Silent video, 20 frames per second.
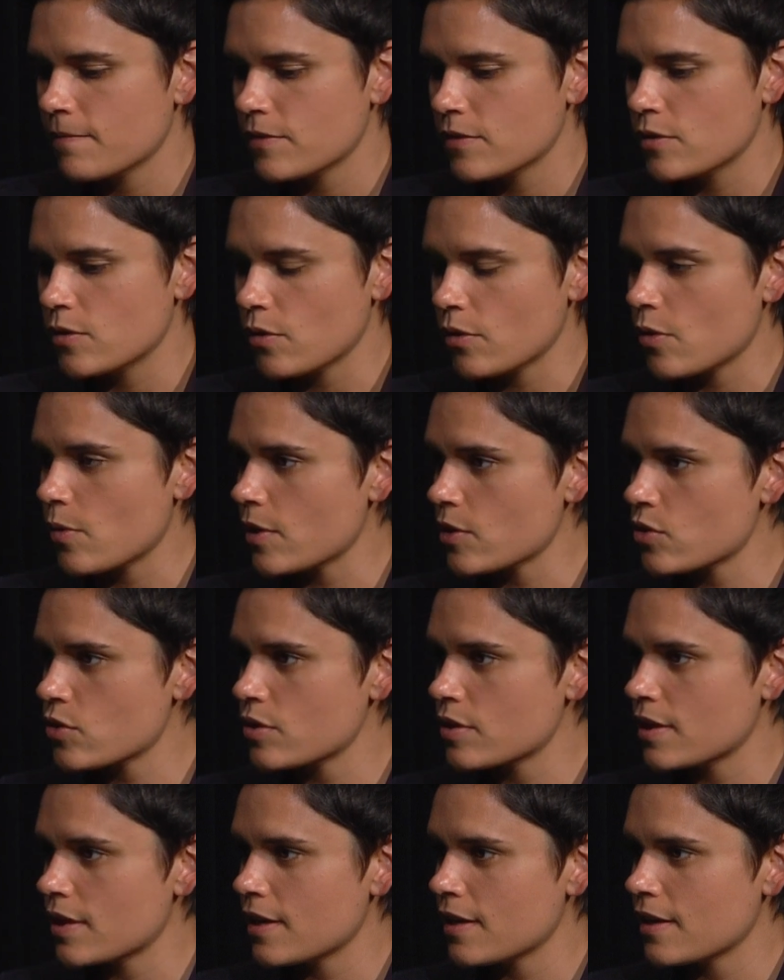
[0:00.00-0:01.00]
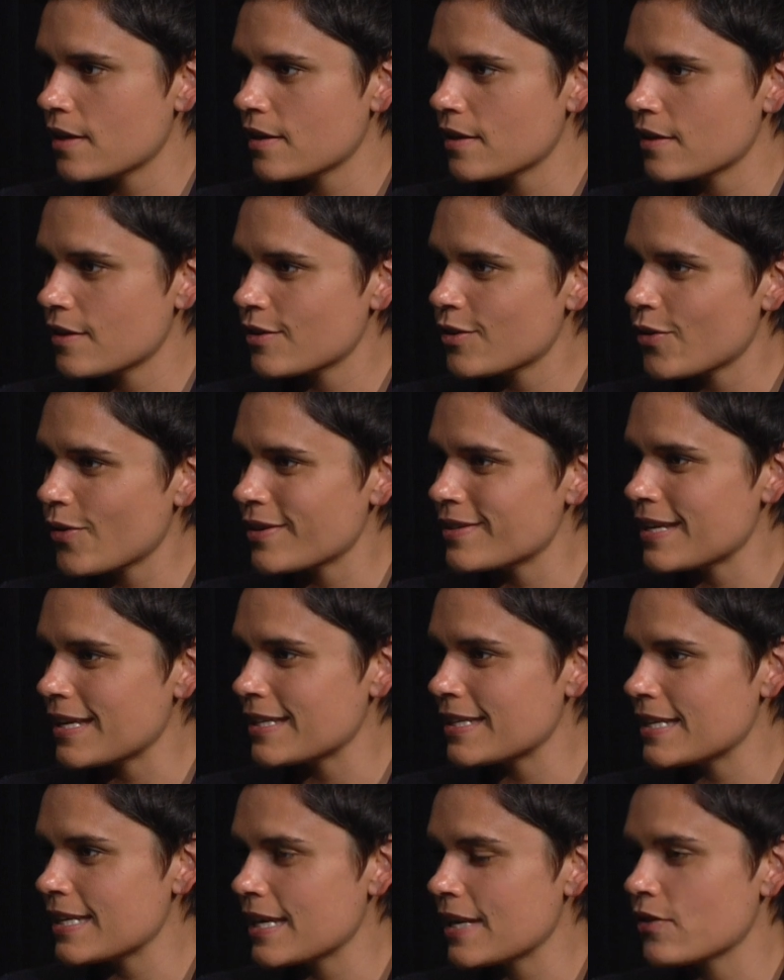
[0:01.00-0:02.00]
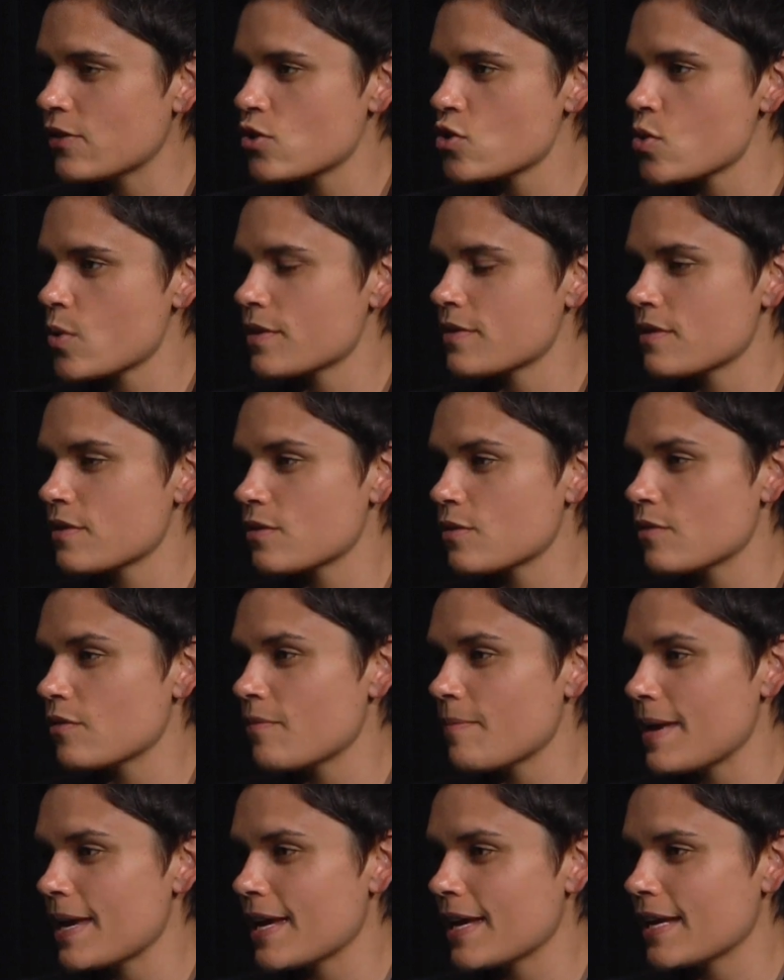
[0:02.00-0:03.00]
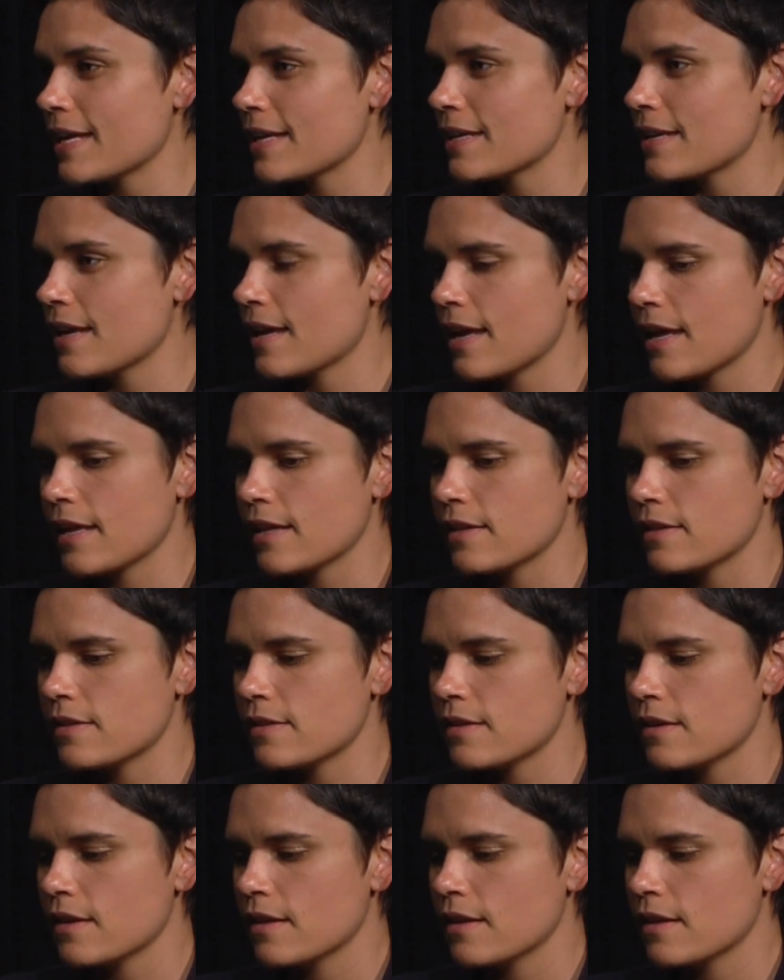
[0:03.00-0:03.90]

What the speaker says: you're questioning your identity and the choices you've made. And,